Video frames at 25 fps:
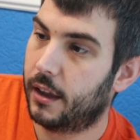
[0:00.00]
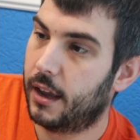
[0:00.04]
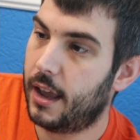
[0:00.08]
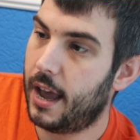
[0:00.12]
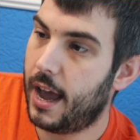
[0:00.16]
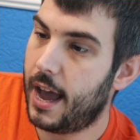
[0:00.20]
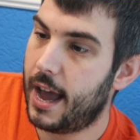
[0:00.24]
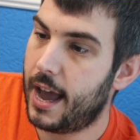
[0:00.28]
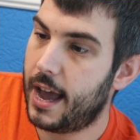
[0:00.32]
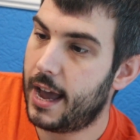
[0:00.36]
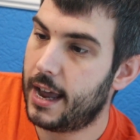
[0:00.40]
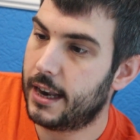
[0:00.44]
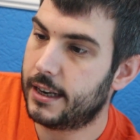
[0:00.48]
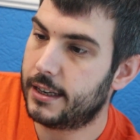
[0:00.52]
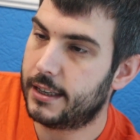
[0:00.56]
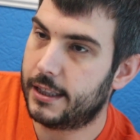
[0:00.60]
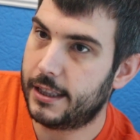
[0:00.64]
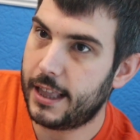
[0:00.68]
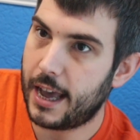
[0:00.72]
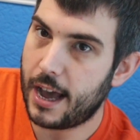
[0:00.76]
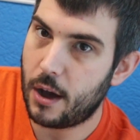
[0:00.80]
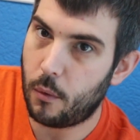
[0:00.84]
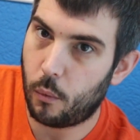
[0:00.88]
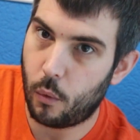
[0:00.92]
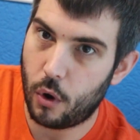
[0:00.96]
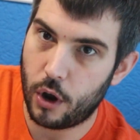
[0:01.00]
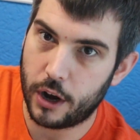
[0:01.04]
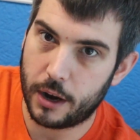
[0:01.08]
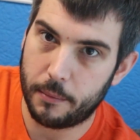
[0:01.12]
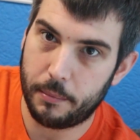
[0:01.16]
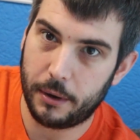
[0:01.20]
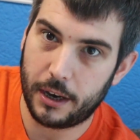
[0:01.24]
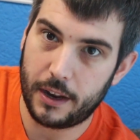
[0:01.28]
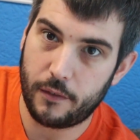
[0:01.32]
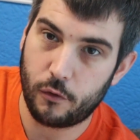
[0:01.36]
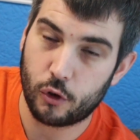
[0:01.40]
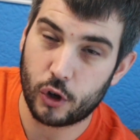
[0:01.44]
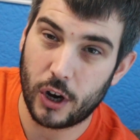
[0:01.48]
that one, I
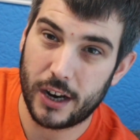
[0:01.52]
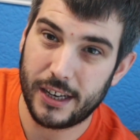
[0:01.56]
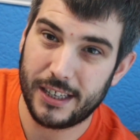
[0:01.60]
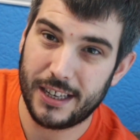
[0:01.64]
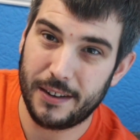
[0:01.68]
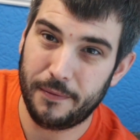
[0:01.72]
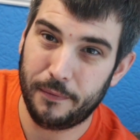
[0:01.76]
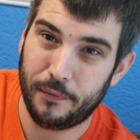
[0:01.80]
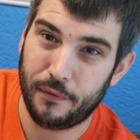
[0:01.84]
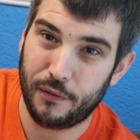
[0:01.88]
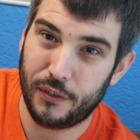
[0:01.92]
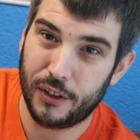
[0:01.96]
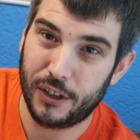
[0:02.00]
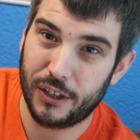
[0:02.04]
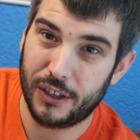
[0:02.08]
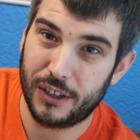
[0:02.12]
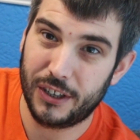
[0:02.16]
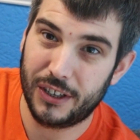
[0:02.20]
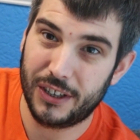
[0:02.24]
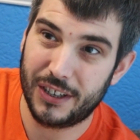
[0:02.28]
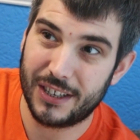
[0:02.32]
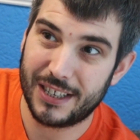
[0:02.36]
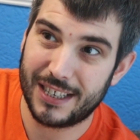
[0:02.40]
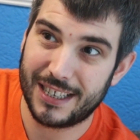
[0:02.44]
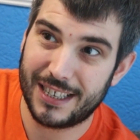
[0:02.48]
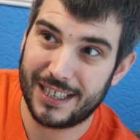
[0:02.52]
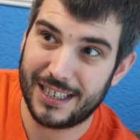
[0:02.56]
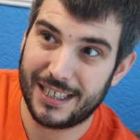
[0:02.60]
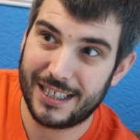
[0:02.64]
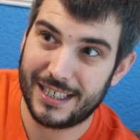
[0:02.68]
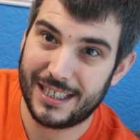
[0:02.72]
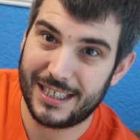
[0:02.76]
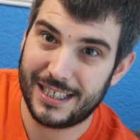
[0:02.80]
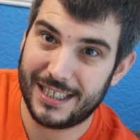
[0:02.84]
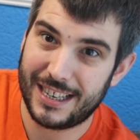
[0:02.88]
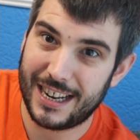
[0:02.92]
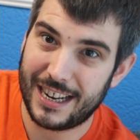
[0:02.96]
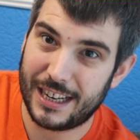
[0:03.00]
believe, trades in for
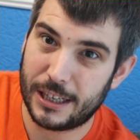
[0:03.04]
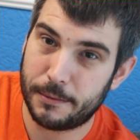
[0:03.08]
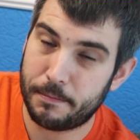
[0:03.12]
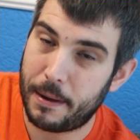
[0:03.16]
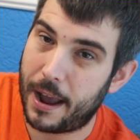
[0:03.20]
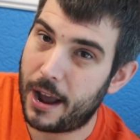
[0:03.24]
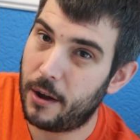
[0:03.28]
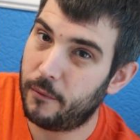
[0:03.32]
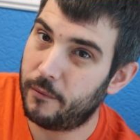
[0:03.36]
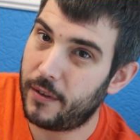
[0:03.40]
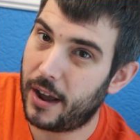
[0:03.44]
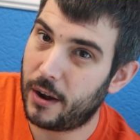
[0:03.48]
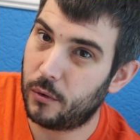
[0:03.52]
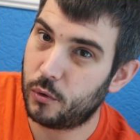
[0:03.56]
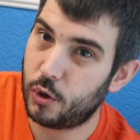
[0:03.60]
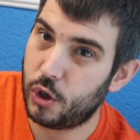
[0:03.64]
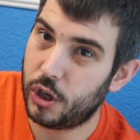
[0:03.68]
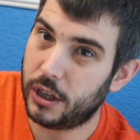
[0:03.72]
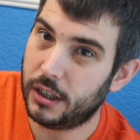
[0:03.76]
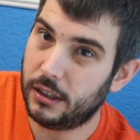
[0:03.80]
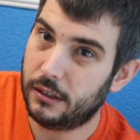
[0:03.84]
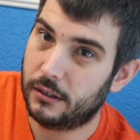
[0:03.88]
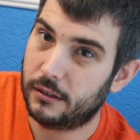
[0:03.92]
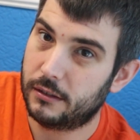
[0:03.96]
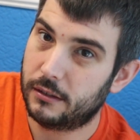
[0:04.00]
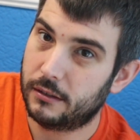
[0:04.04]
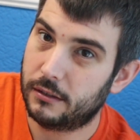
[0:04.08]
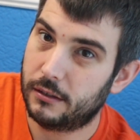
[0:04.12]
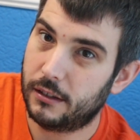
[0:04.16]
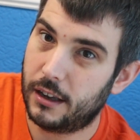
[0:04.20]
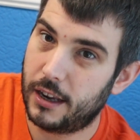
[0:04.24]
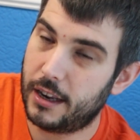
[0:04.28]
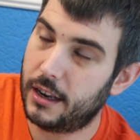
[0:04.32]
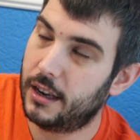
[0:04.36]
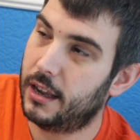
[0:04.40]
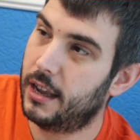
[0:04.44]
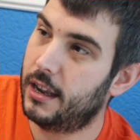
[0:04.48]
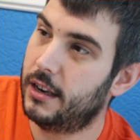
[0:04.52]
£6 voucher
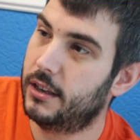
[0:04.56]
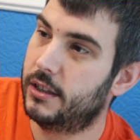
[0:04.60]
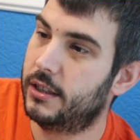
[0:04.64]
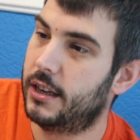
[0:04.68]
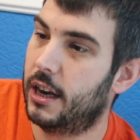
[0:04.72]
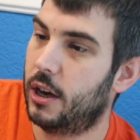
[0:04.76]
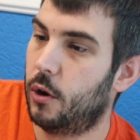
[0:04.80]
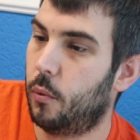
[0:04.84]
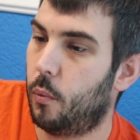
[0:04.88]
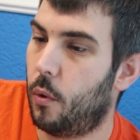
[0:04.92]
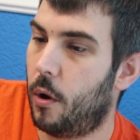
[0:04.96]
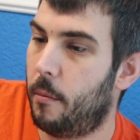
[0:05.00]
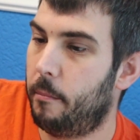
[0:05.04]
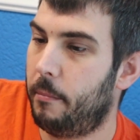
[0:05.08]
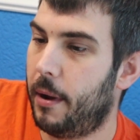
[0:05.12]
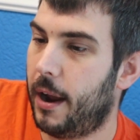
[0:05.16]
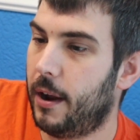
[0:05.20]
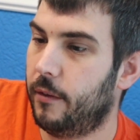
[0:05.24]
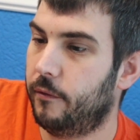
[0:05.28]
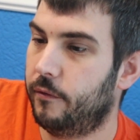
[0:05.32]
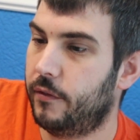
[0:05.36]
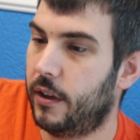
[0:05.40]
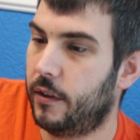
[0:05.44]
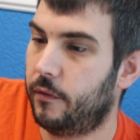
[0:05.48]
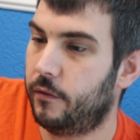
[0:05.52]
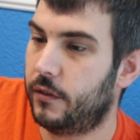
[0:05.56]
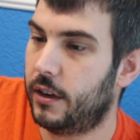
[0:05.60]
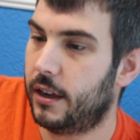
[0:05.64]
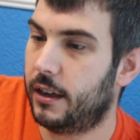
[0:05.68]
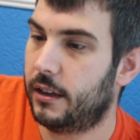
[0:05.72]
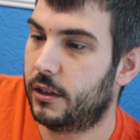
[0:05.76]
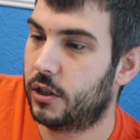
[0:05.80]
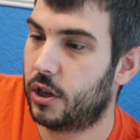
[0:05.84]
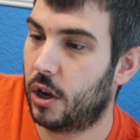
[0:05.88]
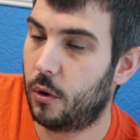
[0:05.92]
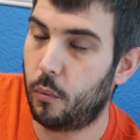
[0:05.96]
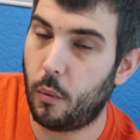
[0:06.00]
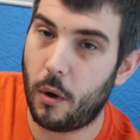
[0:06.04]
instead of £1.50.
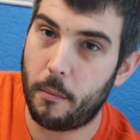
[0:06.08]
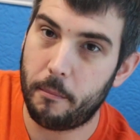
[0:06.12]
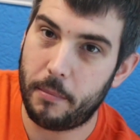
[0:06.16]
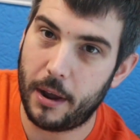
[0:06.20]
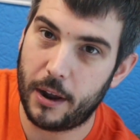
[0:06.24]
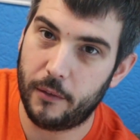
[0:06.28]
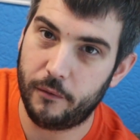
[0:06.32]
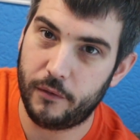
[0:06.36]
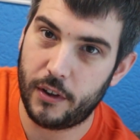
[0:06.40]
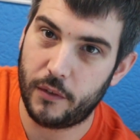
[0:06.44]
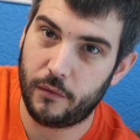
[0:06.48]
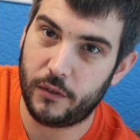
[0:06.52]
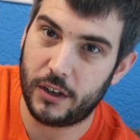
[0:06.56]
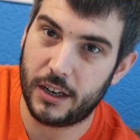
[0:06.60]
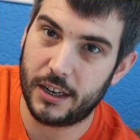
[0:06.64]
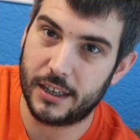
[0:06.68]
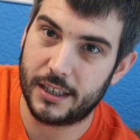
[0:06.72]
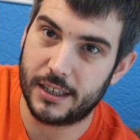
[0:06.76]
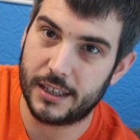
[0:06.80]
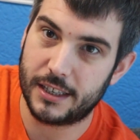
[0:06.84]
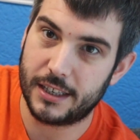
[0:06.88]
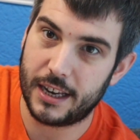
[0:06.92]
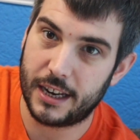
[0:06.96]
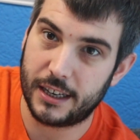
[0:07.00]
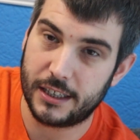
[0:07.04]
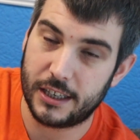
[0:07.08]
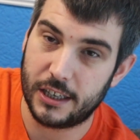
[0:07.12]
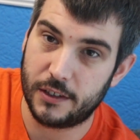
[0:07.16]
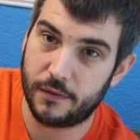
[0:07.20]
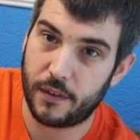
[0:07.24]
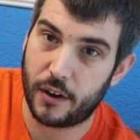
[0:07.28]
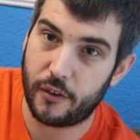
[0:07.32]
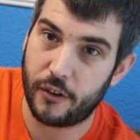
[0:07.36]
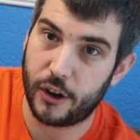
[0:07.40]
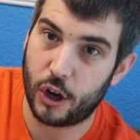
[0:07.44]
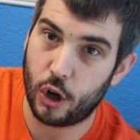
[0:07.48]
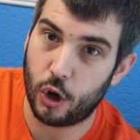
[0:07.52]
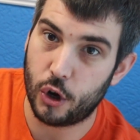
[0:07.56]
So £1.50 into 6 is
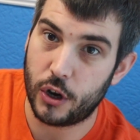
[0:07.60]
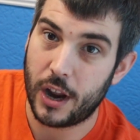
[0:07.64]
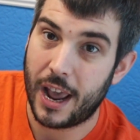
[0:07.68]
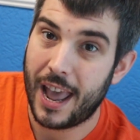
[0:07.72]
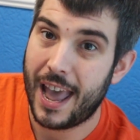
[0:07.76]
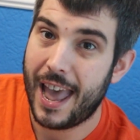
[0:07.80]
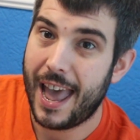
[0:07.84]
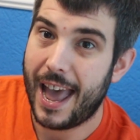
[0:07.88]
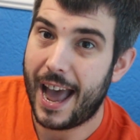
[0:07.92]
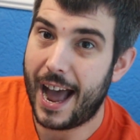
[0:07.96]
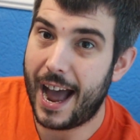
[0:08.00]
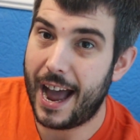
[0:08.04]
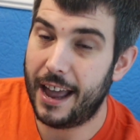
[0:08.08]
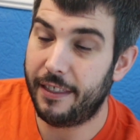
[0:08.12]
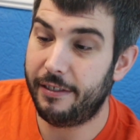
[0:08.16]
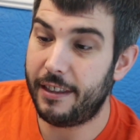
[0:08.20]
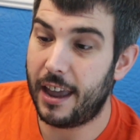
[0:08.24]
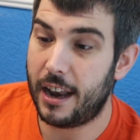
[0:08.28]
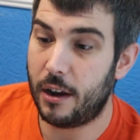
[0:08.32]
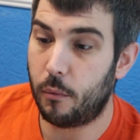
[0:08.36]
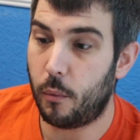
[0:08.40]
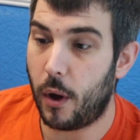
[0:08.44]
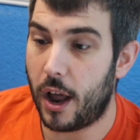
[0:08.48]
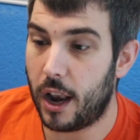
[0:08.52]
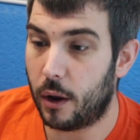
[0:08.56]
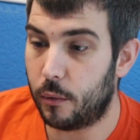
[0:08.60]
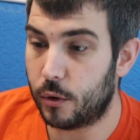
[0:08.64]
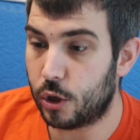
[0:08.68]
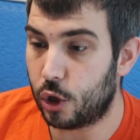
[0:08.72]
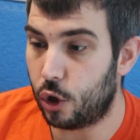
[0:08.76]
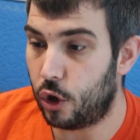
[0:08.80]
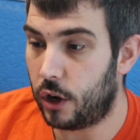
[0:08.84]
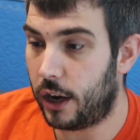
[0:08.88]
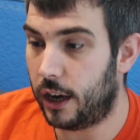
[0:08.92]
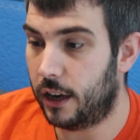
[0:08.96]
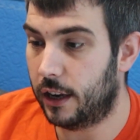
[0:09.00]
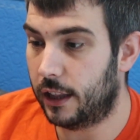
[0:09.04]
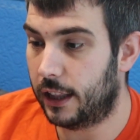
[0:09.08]
very good. And then while I was
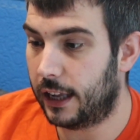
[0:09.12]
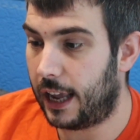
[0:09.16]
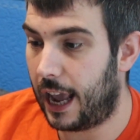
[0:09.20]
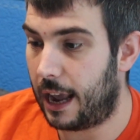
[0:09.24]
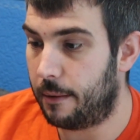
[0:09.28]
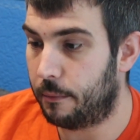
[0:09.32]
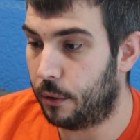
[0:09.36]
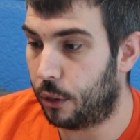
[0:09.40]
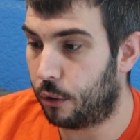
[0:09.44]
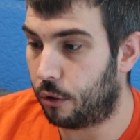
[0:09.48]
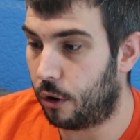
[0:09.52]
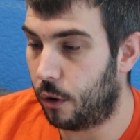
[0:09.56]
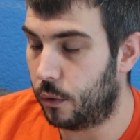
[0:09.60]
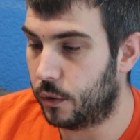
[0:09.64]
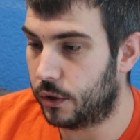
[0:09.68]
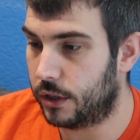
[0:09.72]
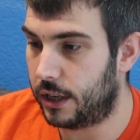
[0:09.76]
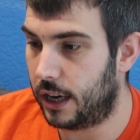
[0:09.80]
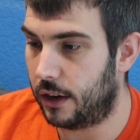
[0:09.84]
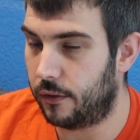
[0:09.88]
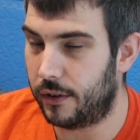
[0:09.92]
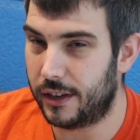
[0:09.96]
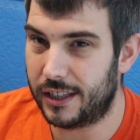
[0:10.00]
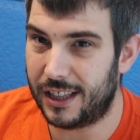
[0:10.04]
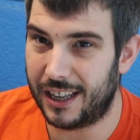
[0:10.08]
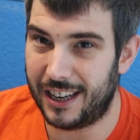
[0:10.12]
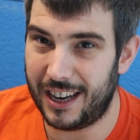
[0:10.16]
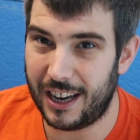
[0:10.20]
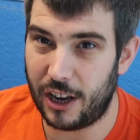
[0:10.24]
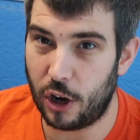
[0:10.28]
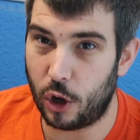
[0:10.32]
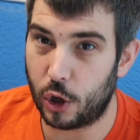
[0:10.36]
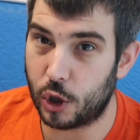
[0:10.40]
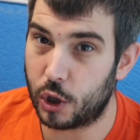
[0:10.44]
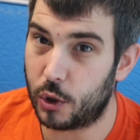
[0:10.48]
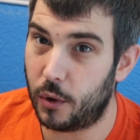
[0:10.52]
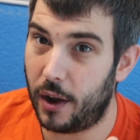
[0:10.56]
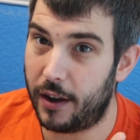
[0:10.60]
looking at the Game of Thrones series, they did
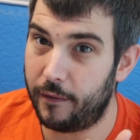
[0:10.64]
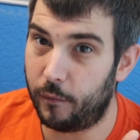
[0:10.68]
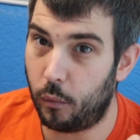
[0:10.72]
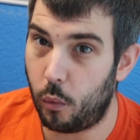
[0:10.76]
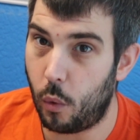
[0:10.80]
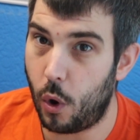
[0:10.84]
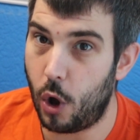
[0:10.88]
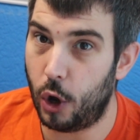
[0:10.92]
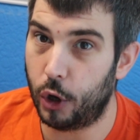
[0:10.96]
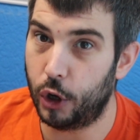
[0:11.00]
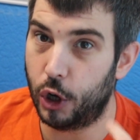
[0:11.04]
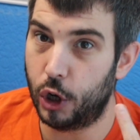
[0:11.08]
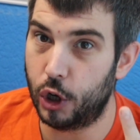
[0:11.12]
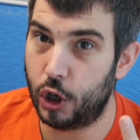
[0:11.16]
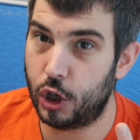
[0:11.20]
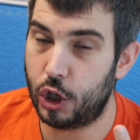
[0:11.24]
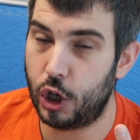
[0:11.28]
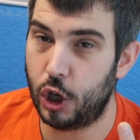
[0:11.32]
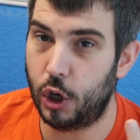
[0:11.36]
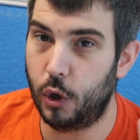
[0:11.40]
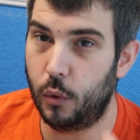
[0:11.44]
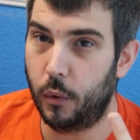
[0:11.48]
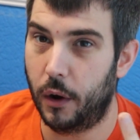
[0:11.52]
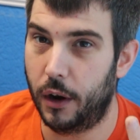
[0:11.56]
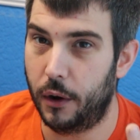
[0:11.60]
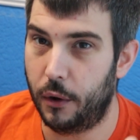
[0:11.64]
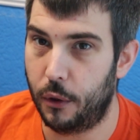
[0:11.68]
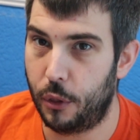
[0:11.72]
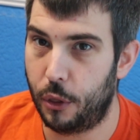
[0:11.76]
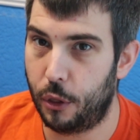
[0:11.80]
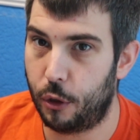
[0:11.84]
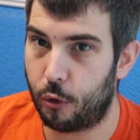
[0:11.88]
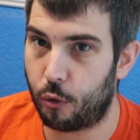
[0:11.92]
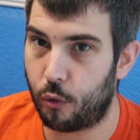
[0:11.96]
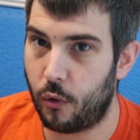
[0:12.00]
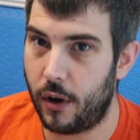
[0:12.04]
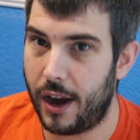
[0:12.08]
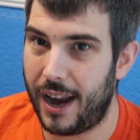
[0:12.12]
also have 1, 2 and
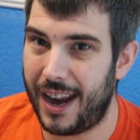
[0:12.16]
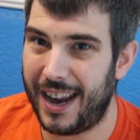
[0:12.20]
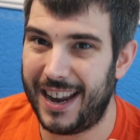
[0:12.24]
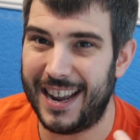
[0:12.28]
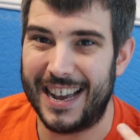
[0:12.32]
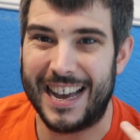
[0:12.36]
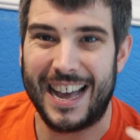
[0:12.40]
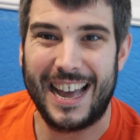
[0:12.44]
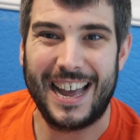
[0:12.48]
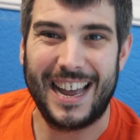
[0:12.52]
3.